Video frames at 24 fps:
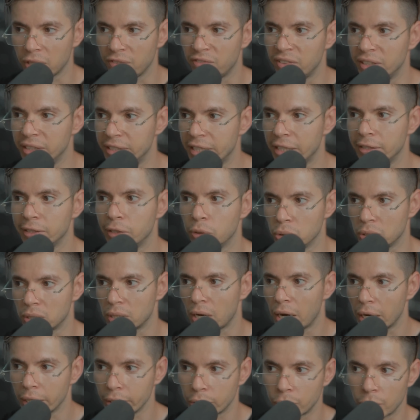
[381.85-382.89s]
even then there's
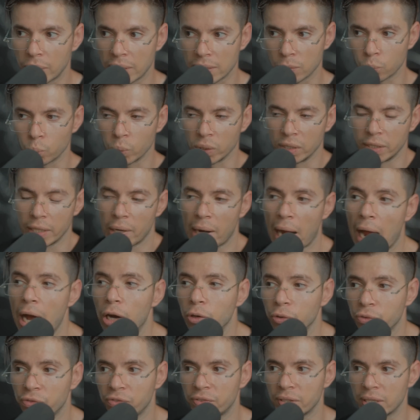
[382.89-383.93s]
contrast with their
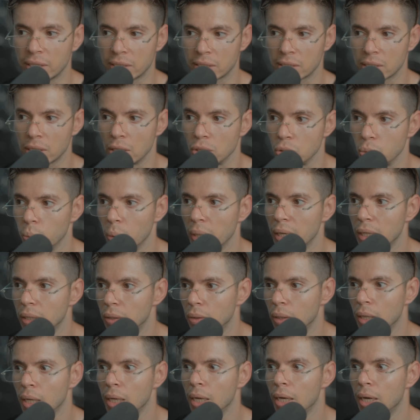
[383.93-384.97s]
outfits as
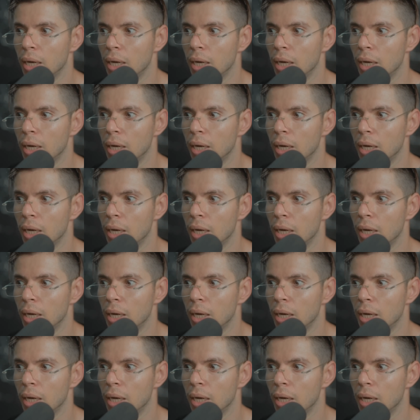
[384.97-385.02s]
well.